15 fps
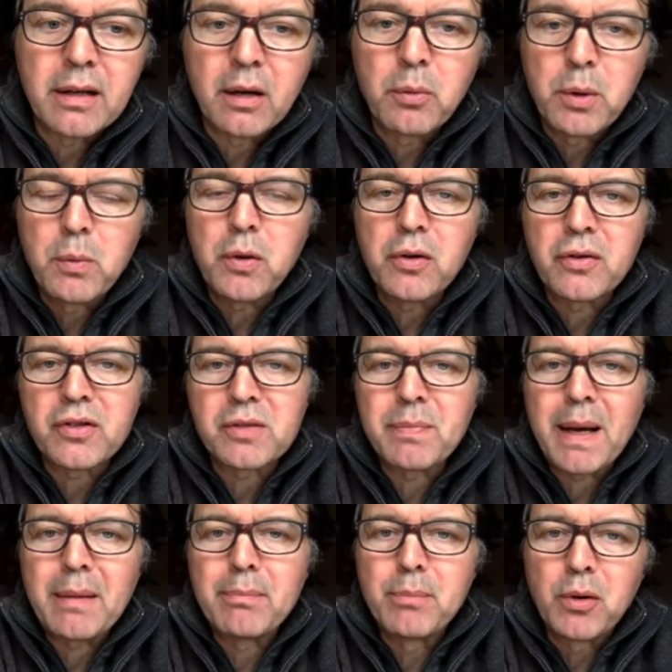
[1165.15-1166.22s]
We wouldn't
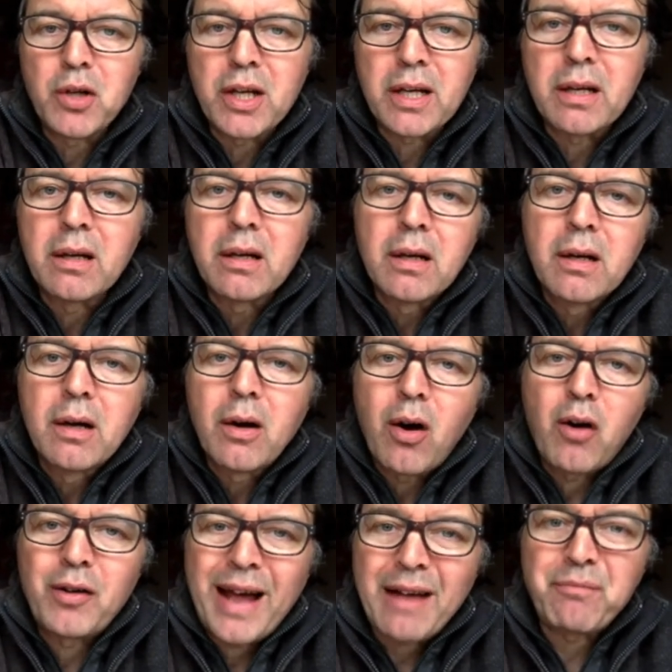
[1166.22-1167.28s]
spend money
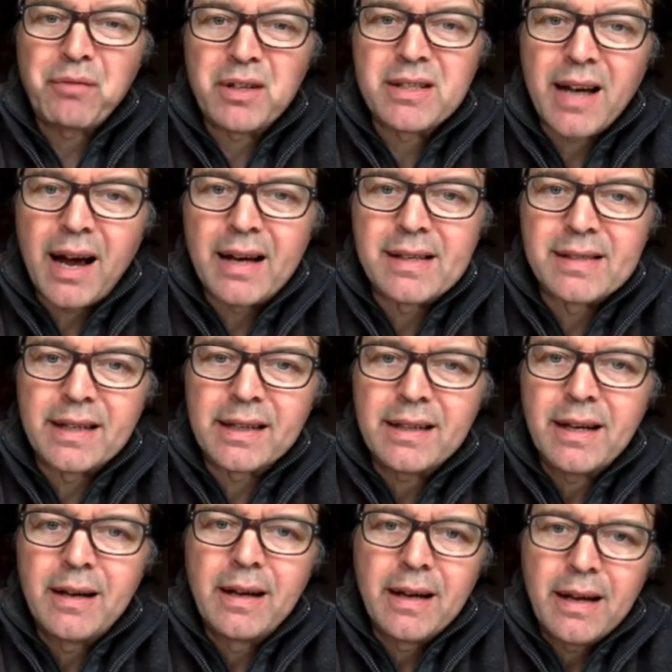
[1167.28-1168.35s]
on advertising
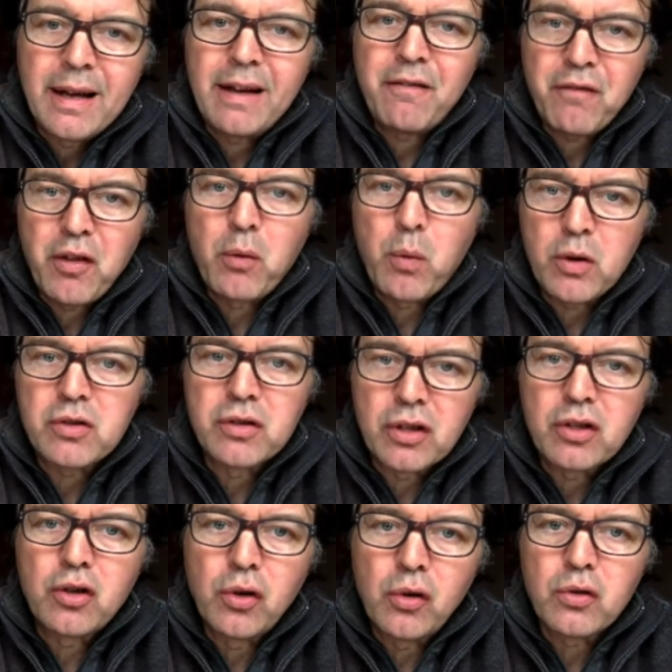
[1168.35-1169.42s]
if there wasn't a
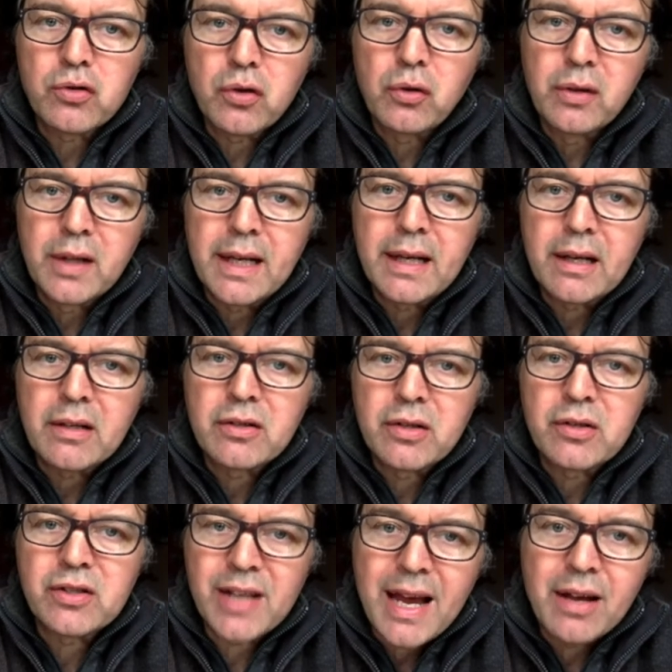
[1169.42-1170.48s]
causal link to
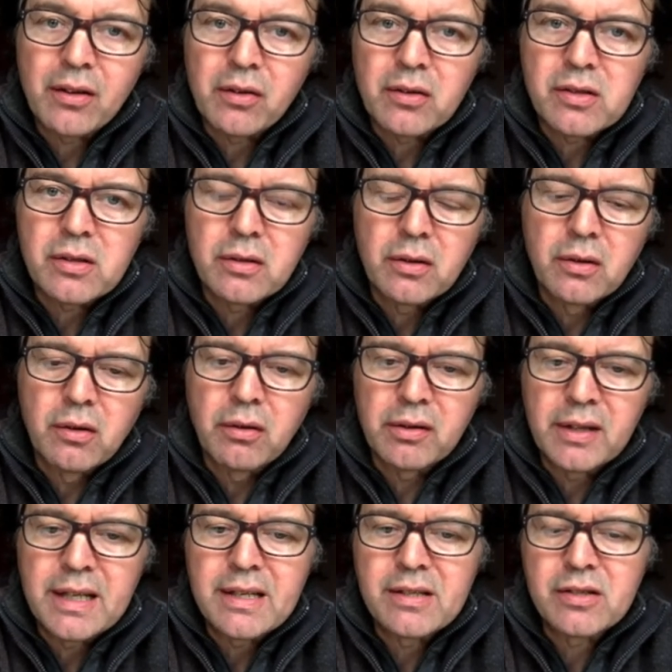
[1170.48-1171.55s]
sales, or at
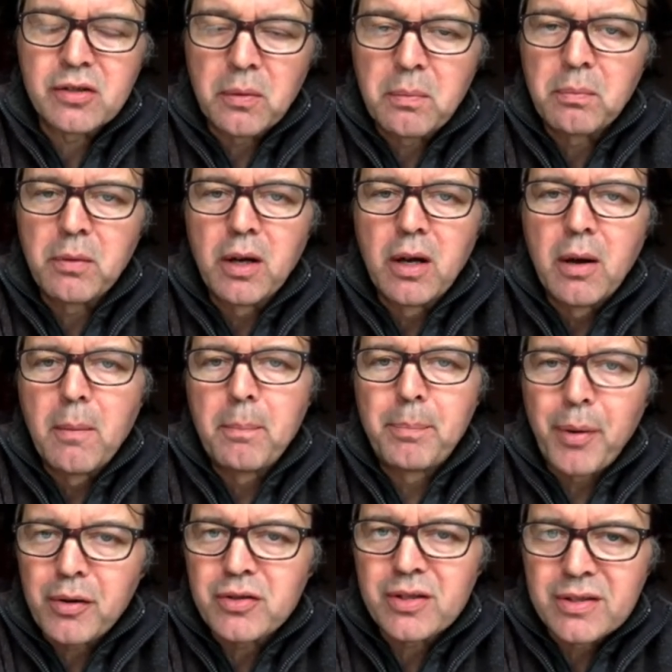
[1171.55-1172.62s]
least some
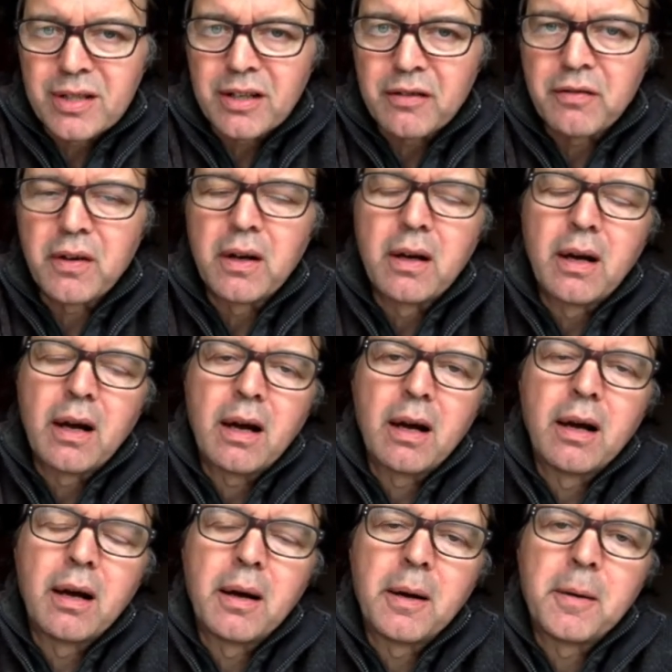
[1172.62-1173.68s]
positive
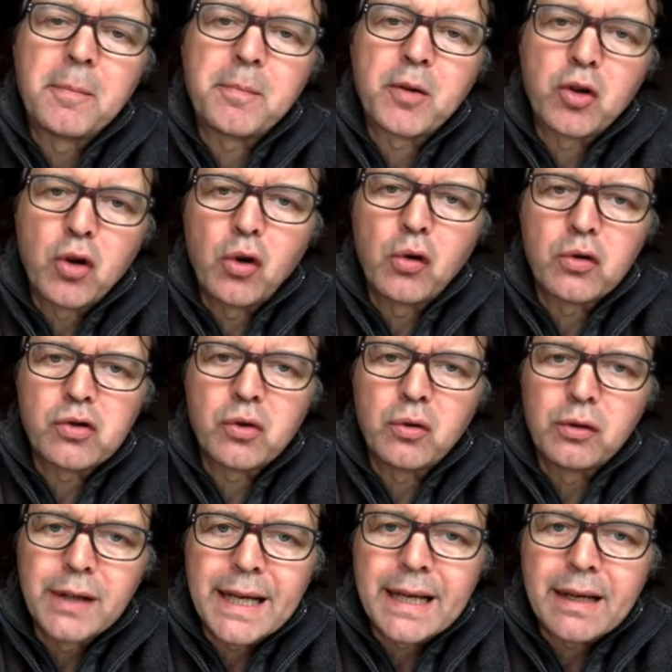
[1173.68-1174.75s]

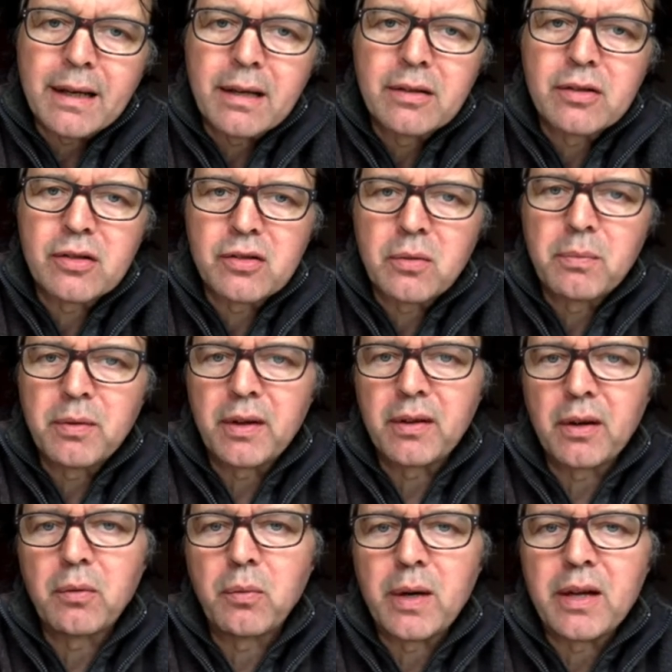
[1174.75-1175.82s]
causal link to something
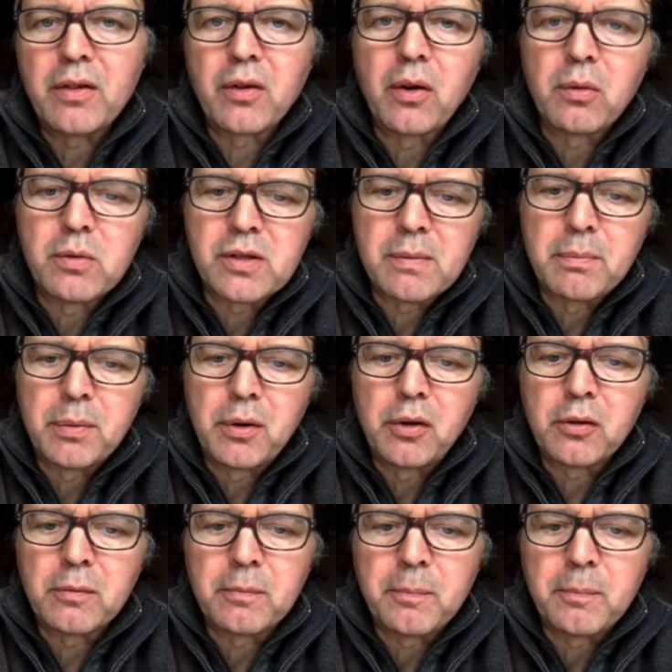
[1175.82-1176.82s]
that we thought was important.